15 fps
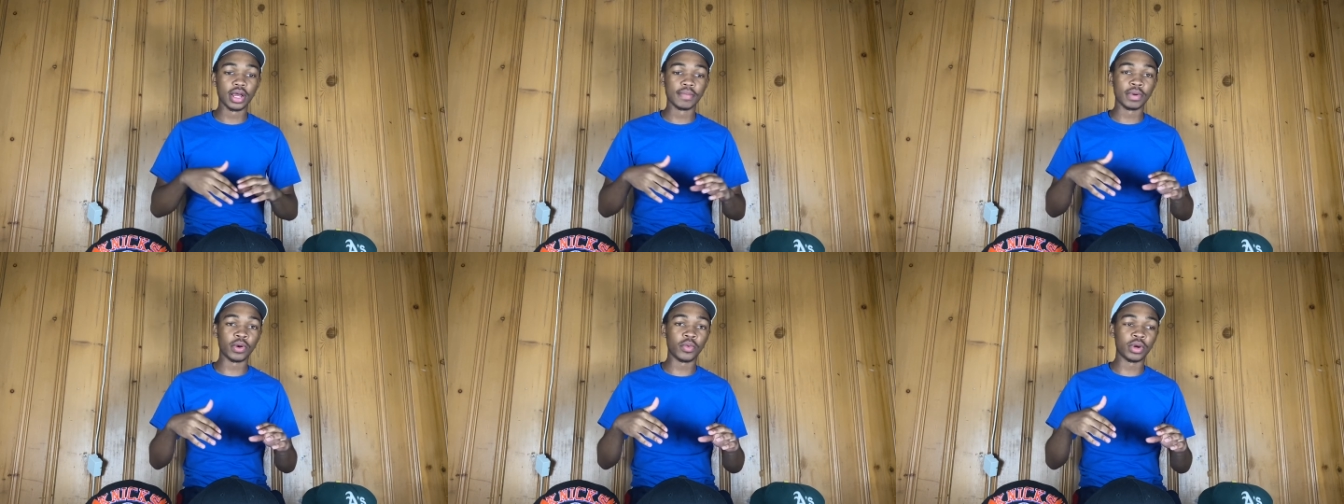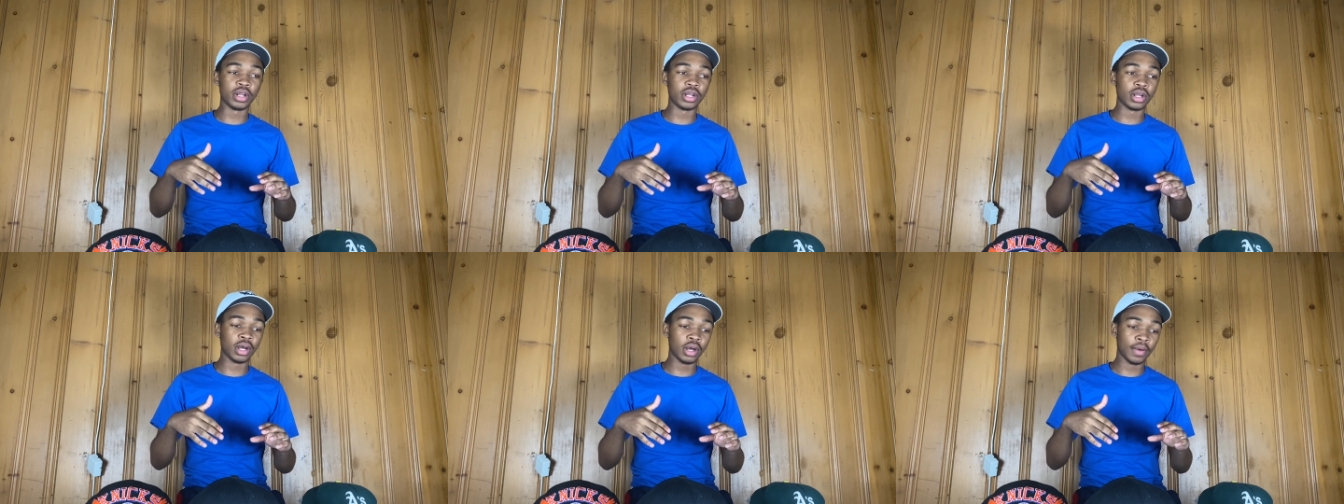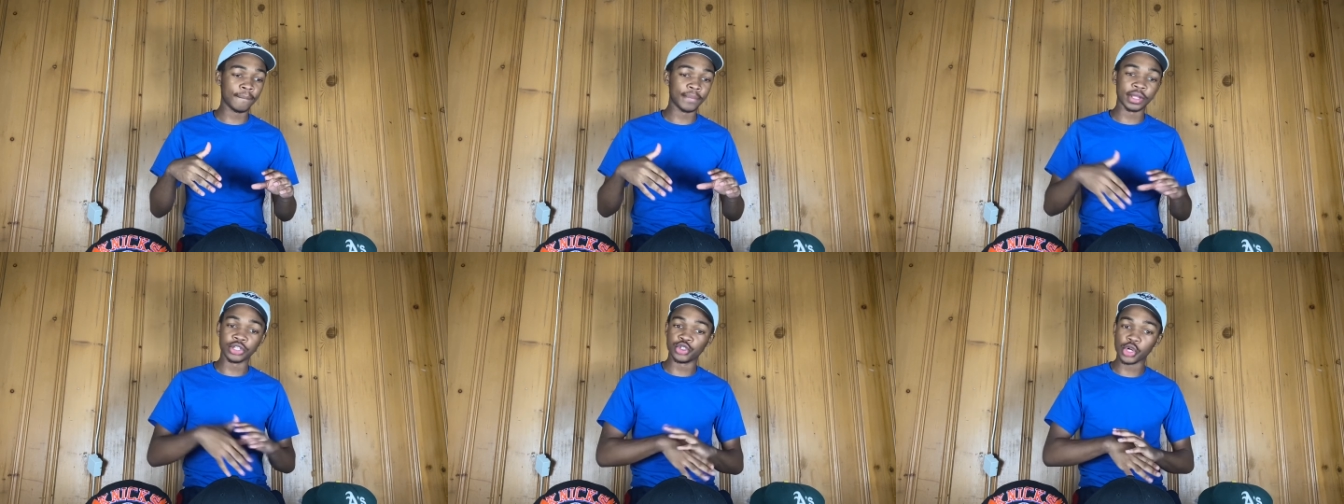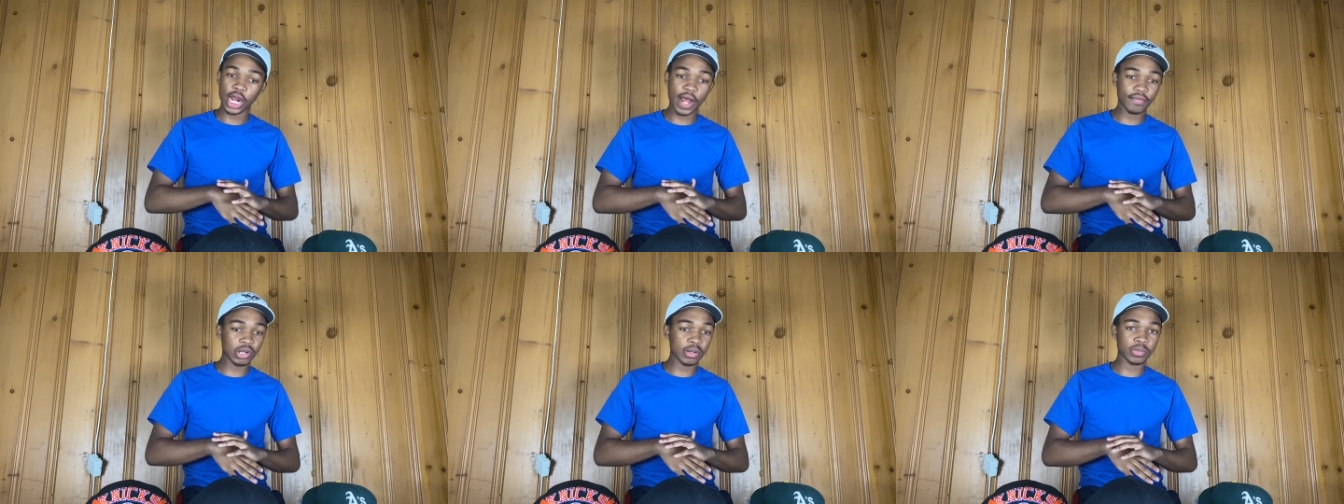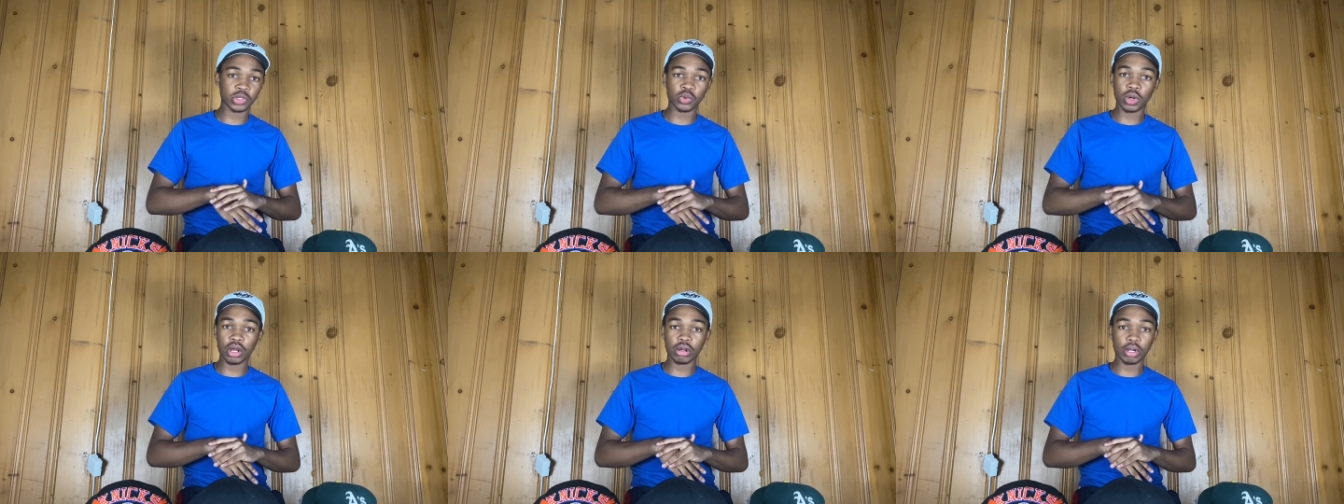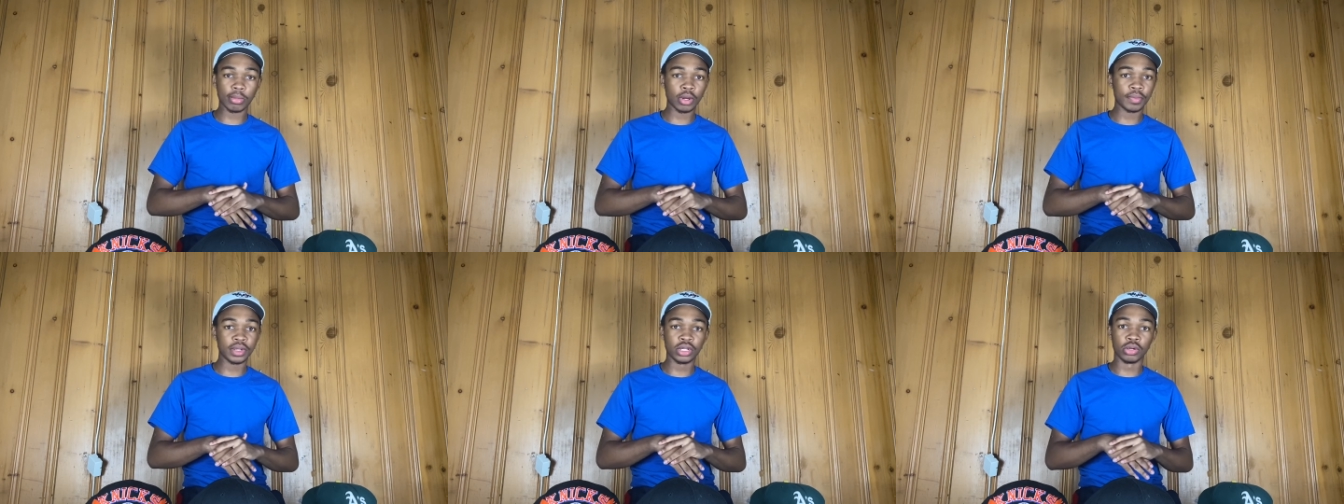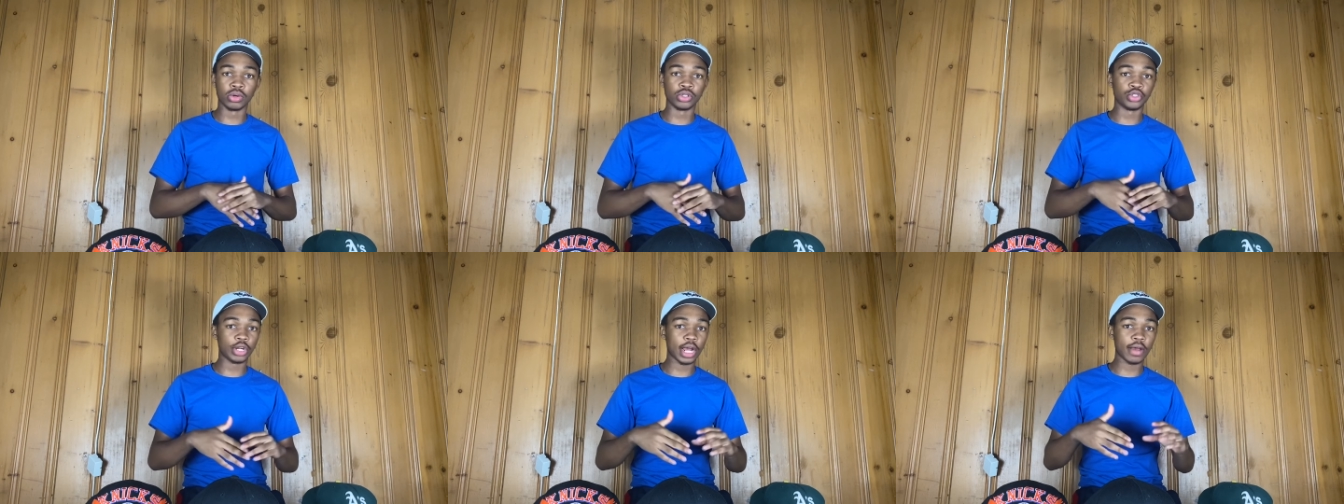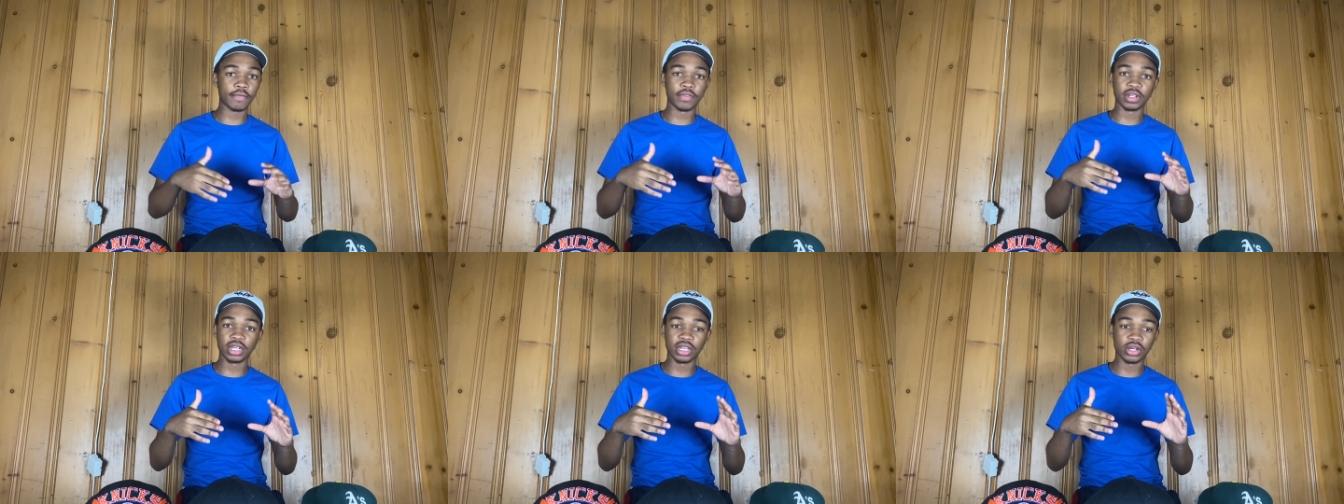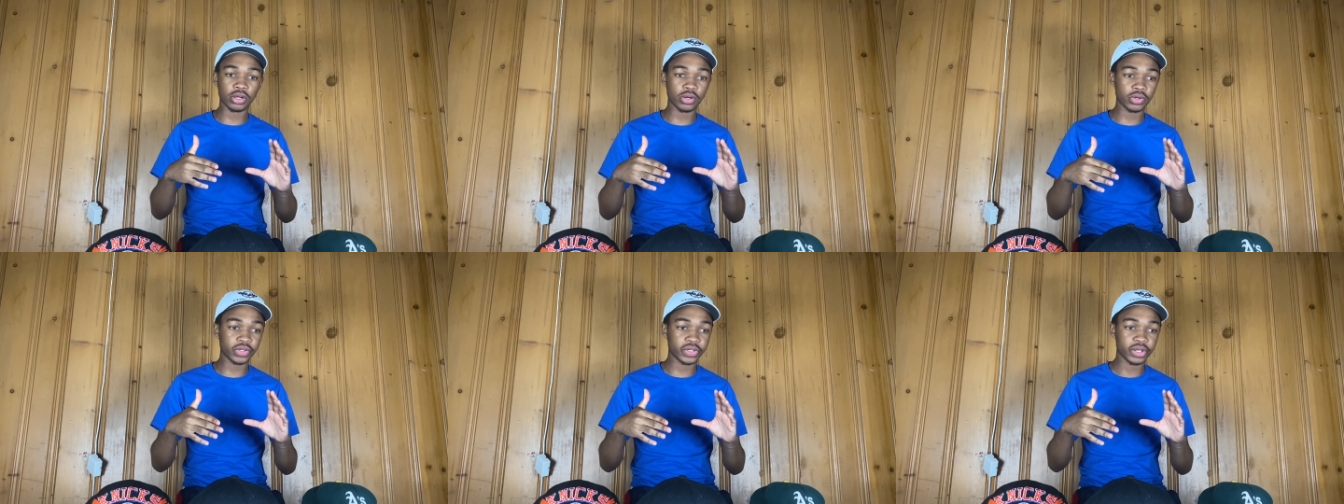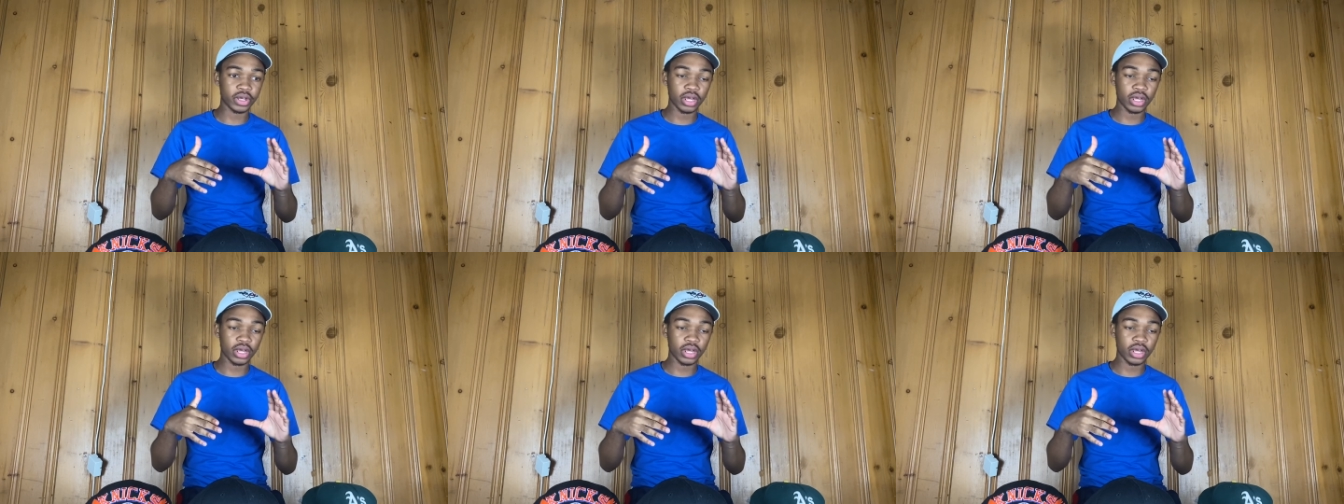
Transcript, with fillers: But when the draft comes around, I'm going to be doing draft videos,